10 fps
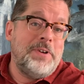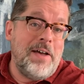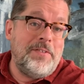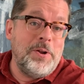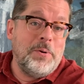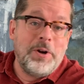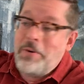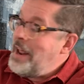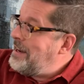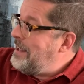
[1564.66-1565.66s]
or nephew or
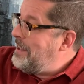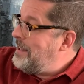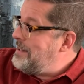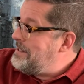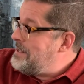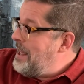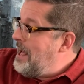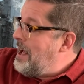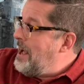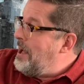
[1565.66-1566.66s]
grandkids,
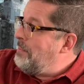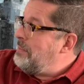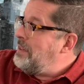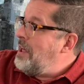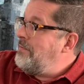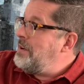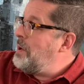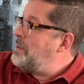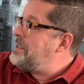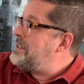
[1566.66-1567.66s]
um, love
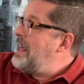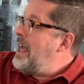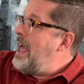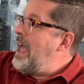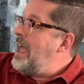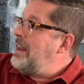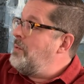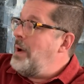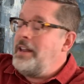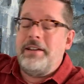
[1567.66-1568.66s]
notes, any
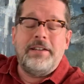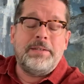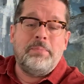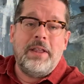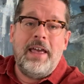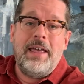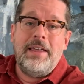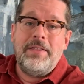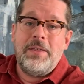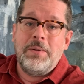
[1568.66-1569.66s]
way to
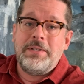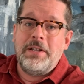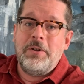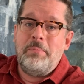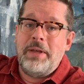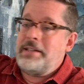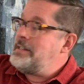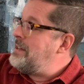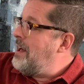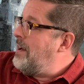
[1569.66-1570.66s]
display those little
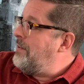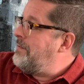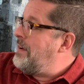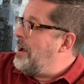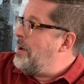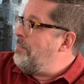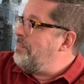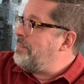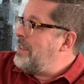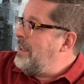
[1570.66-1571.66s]
bits of
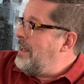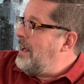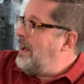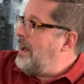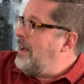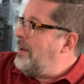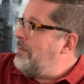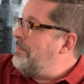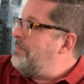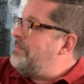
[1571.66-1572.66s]
um, uh,
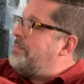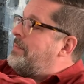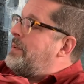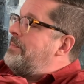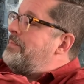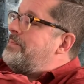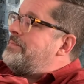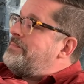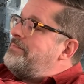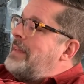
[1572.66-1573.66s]

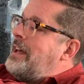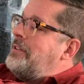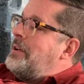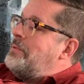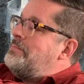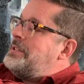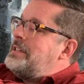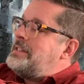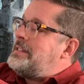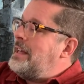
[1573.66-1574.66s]
I don't know,
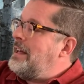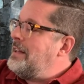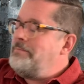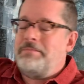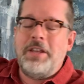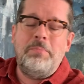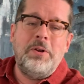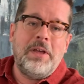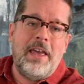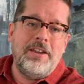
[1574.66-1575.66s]
just uh,
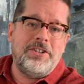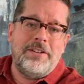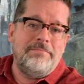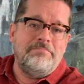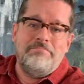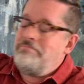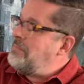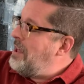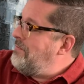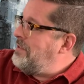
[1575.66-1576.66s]
communication,
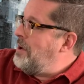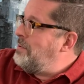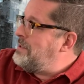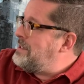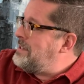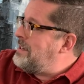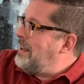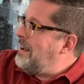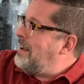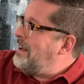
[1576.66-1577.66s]
love notes,
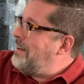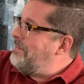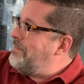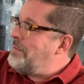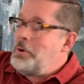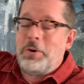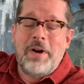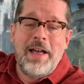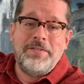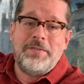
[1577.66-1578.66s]
uh,
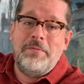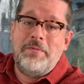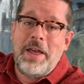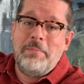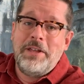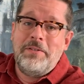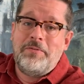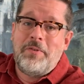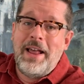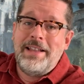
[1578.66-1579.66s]
photographs from family and
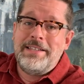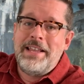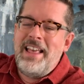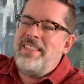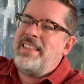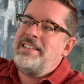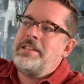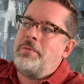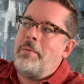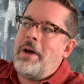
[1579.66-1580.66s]
friends, things
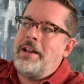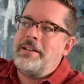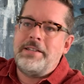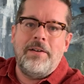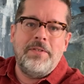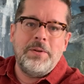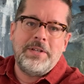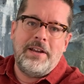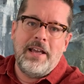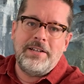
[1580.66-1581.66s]
that remind us of those
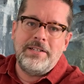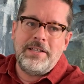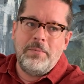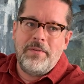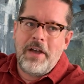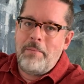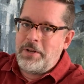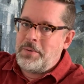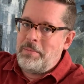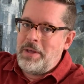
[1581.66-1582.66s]
connections that we've got
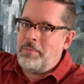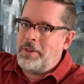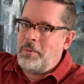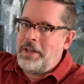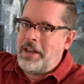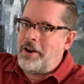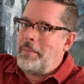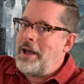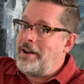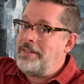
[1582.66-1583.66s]
between people that we care
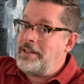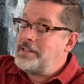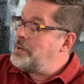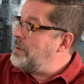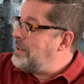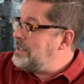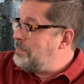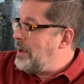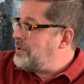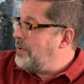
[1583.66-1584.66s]
about, I think is a really
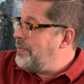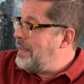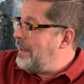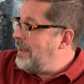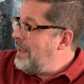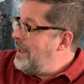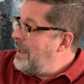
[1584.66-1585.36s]
special thing.